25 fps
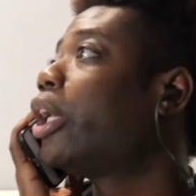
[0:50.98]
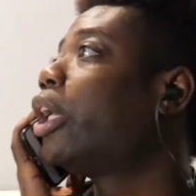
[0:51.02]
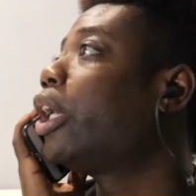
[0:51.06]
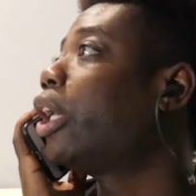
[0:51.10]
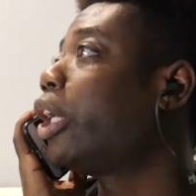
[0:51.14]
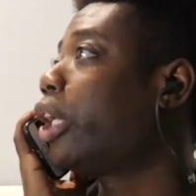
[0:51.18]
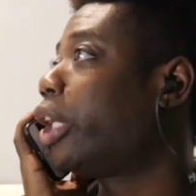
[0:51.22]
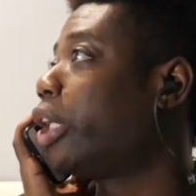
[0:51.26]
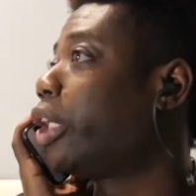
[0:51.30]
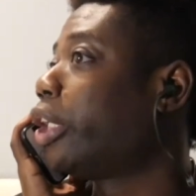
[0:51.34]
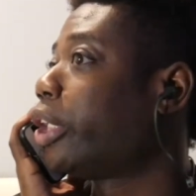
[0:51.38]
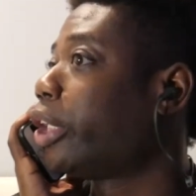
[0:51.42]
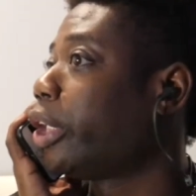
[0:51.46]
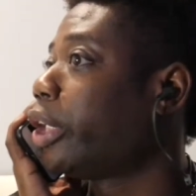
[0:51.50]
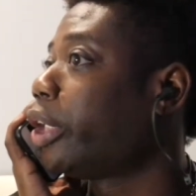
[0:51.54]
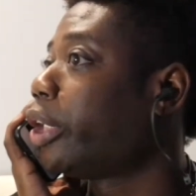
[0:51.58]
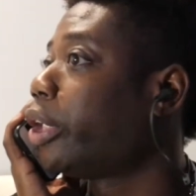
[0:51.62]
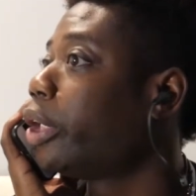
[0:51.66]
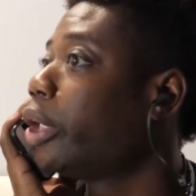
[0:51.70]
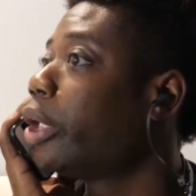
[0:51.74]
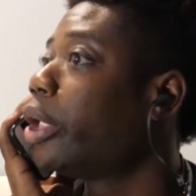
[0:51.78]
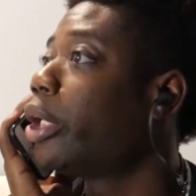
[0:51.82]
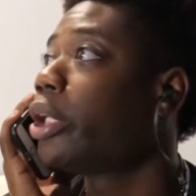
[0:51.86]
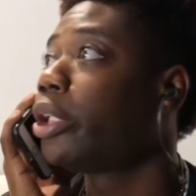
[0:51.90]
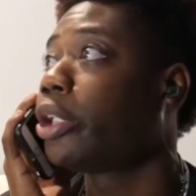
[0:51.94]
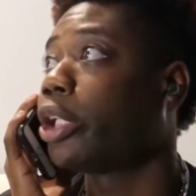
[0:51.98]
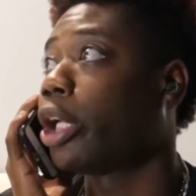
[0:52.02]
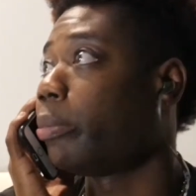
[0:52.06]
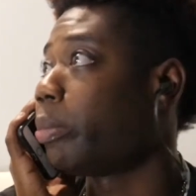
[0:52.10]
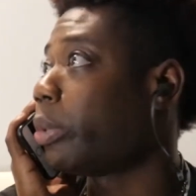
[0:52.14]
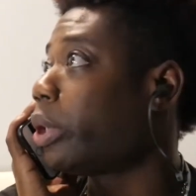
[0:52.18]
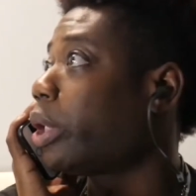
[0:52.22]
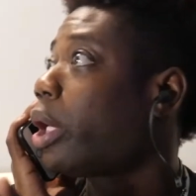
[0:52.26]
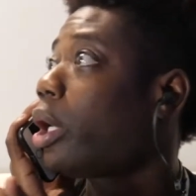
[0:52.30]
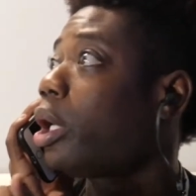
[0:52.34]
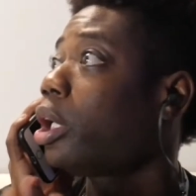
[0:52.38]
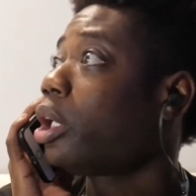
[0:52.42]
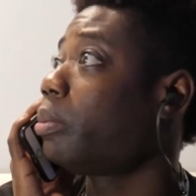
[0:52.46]
Honey, don't be
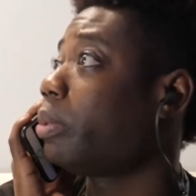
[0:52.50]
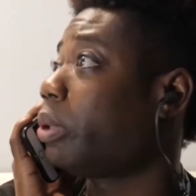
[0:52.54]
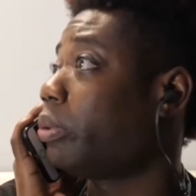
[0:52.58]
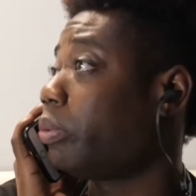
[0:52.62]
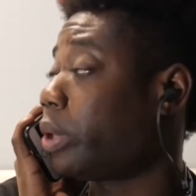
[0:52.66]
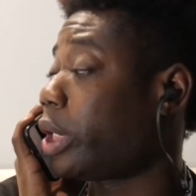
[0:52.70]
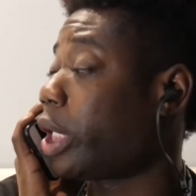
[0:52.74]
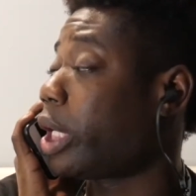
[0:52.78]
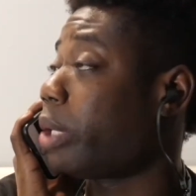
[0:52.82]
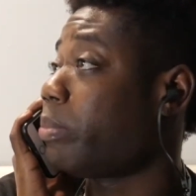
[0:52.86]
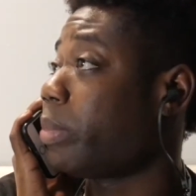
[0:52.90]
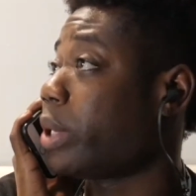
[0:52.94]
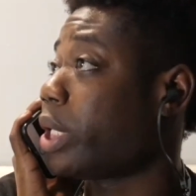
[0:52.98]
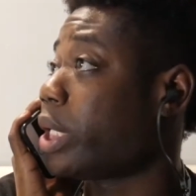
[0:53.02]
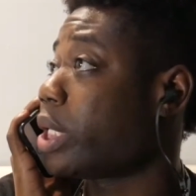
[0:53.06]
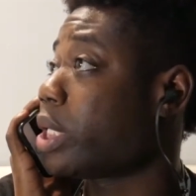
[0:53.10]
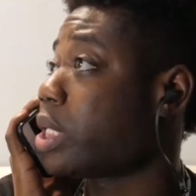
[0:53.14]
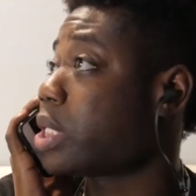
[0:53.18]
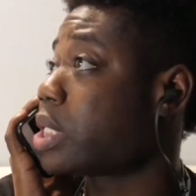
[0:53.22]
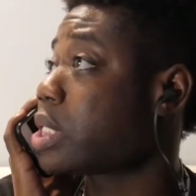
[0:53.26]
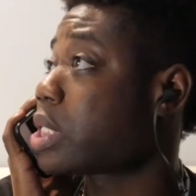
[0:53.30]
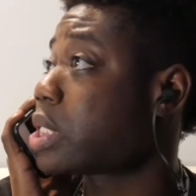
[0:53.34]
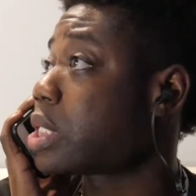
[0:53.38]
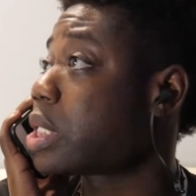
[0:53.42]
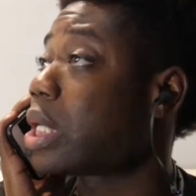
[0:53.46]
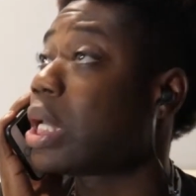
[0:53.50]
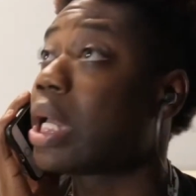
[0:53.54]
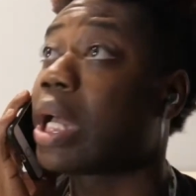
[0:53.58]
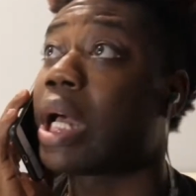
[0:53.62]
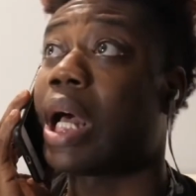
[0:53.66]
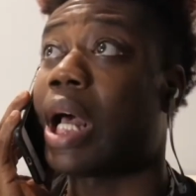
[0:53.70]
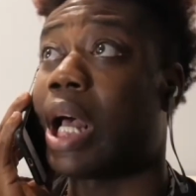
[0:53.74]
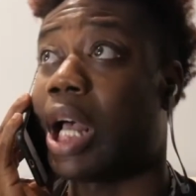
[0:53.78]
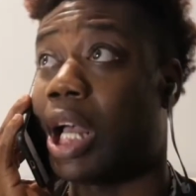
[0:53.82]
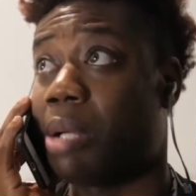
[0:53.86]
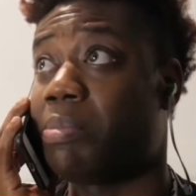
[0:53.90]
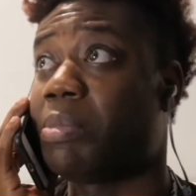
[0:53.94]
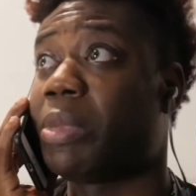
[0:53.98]
calling me with that mess.
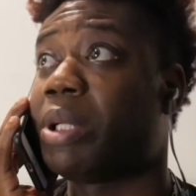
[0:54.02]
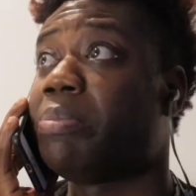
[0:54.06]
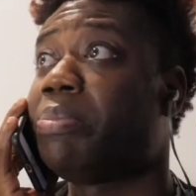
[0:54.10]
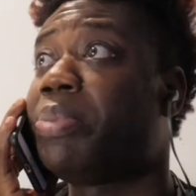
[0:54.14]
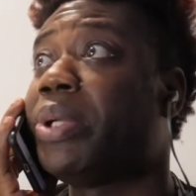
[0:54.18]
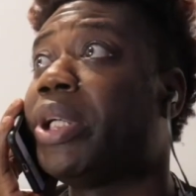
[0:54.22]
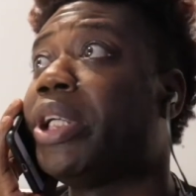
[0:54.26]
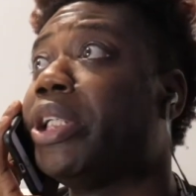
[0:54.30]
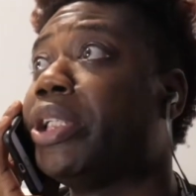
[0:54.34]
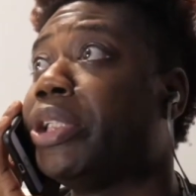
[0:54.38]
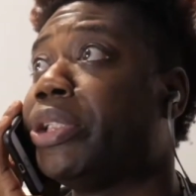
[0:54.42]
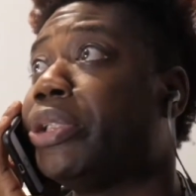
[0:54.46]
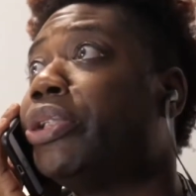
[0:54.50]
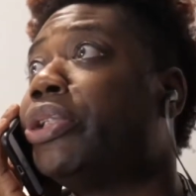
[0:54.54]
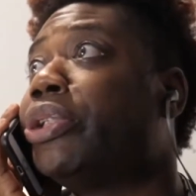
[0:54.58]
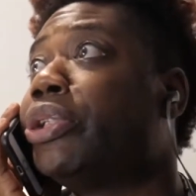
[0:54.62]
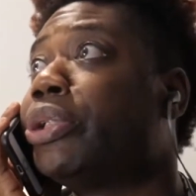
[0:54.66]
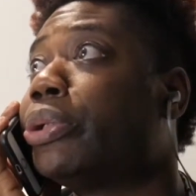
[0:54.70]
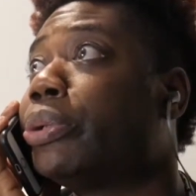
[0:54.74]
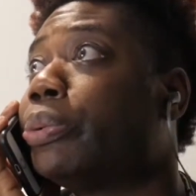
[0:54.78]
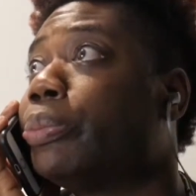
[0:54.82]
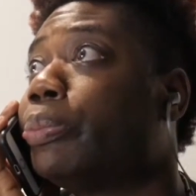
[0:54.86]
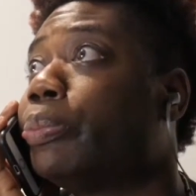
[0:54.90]
I'm in peace.